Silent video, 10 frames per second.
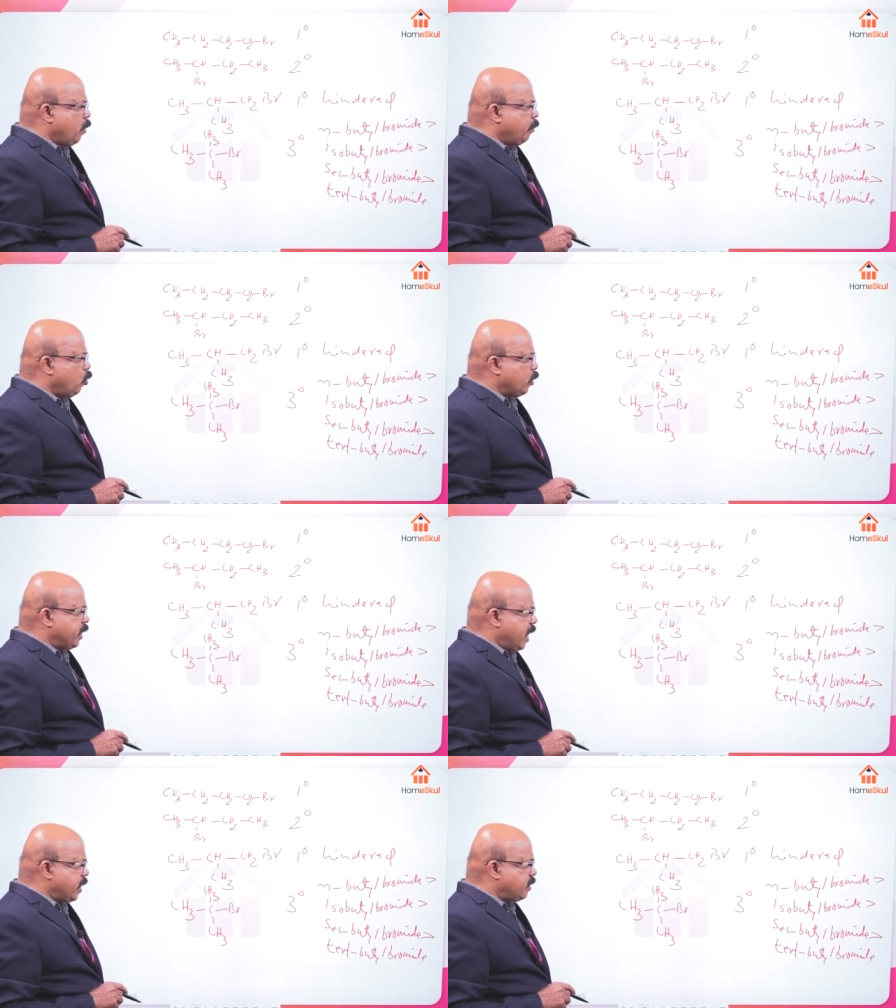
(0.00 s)
more
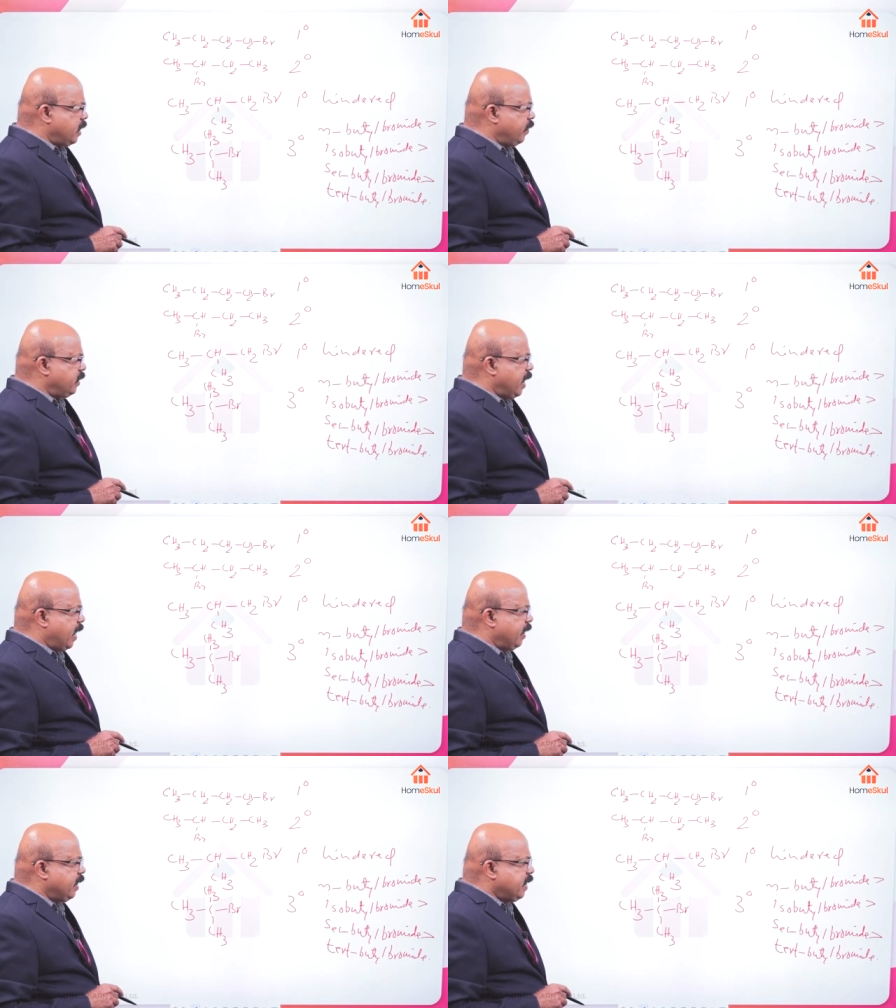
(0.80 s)
reactive
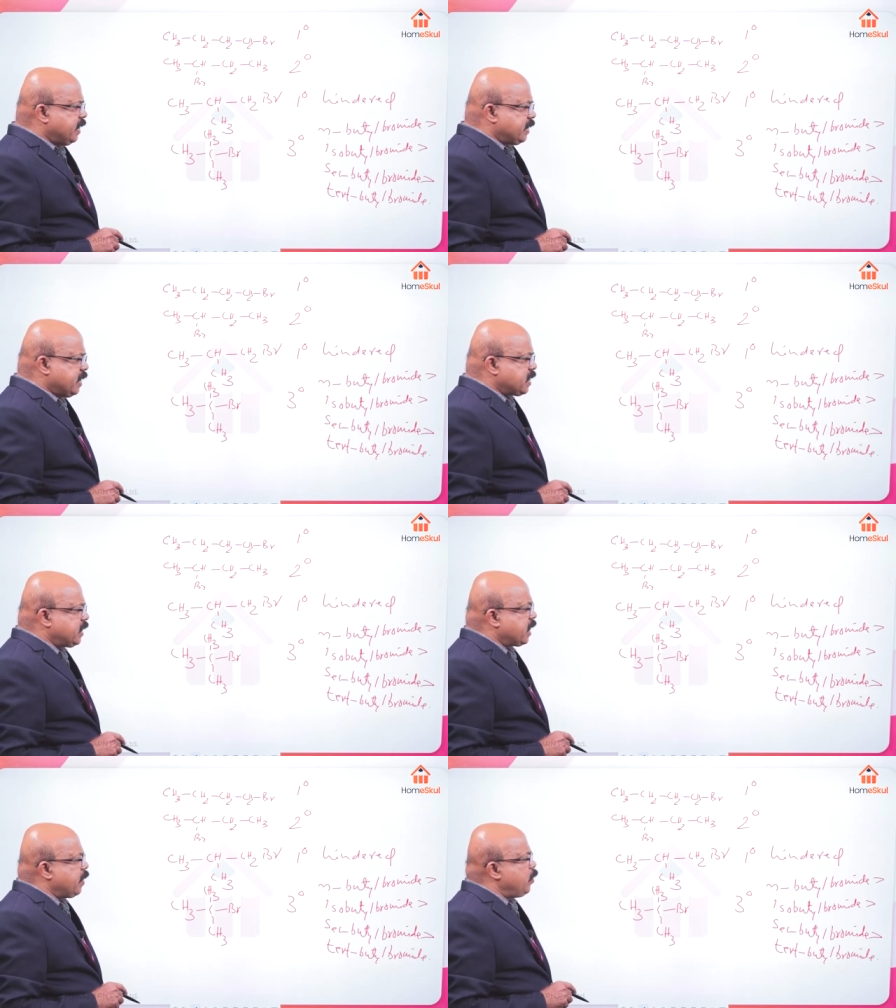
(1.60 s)
than
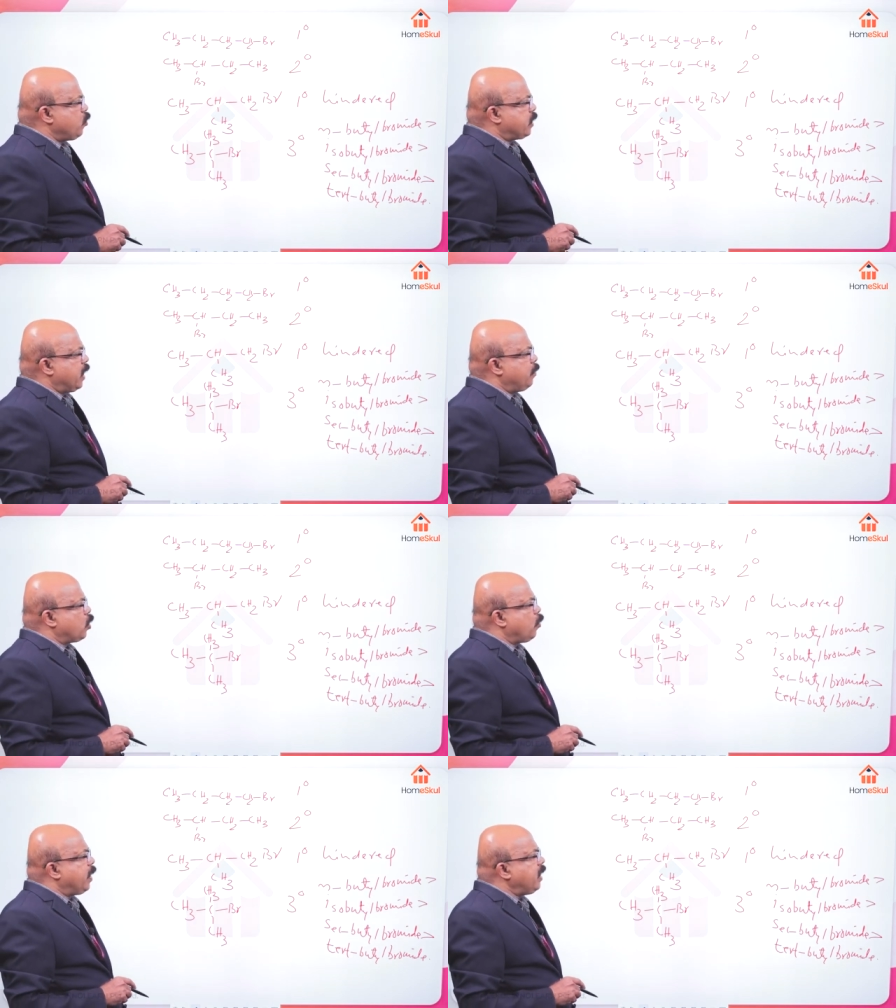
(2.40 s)
tertiary butyl
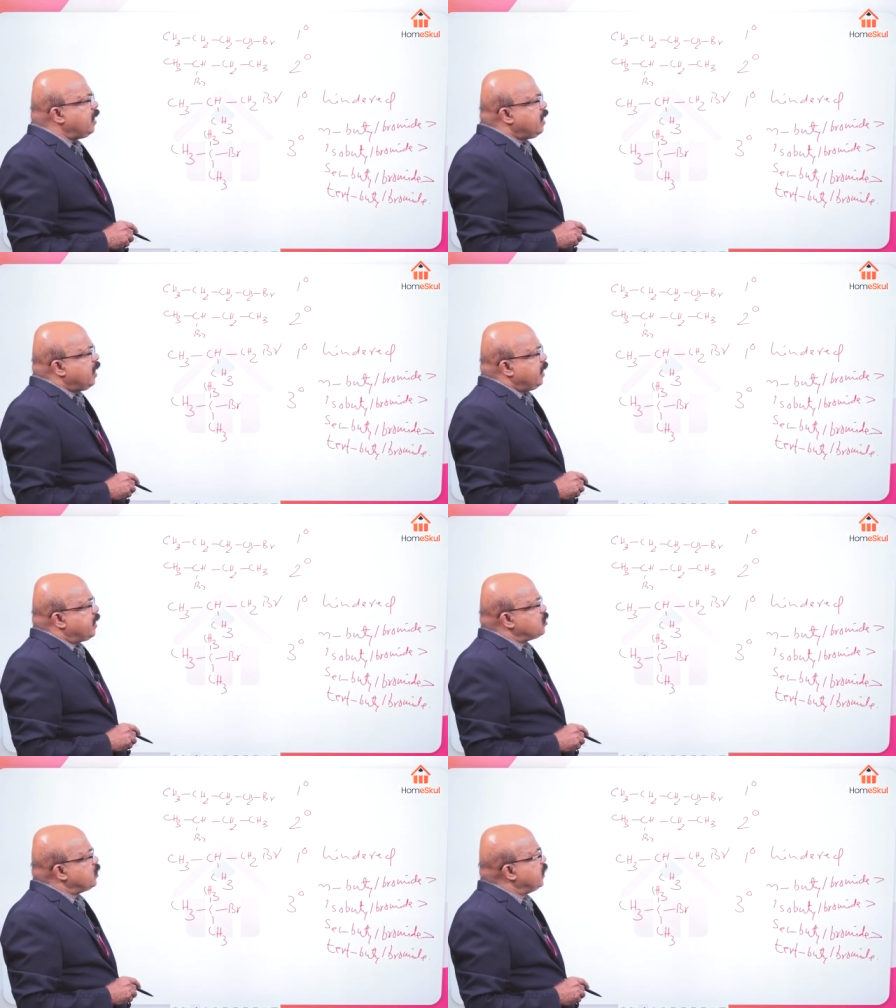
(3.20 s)
bromide. Let
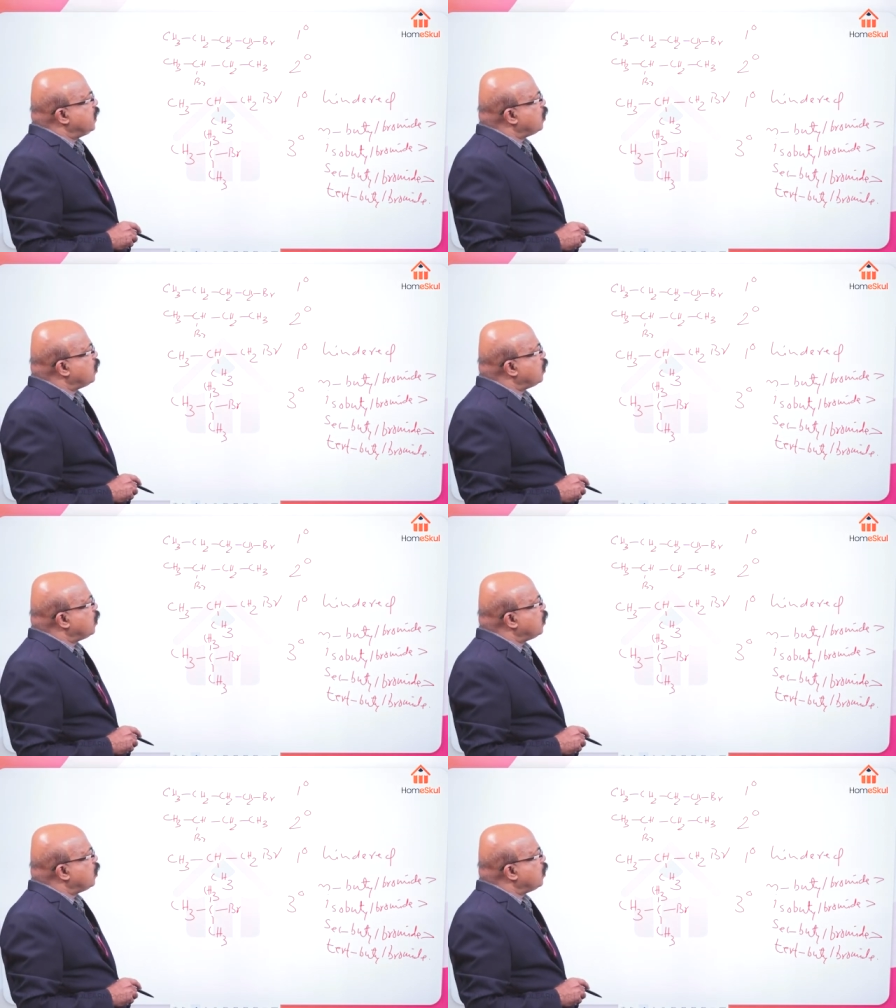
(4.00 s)
us see the